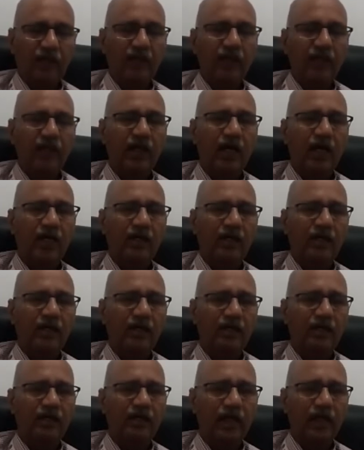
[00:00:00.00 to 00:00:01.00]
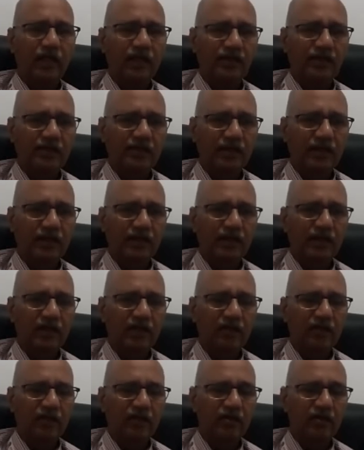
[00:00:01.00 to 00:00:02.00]
They are indulging
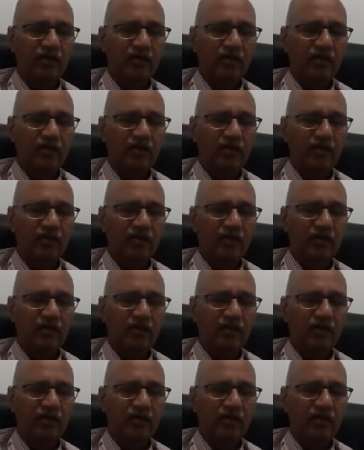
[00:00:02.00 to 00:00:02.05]
in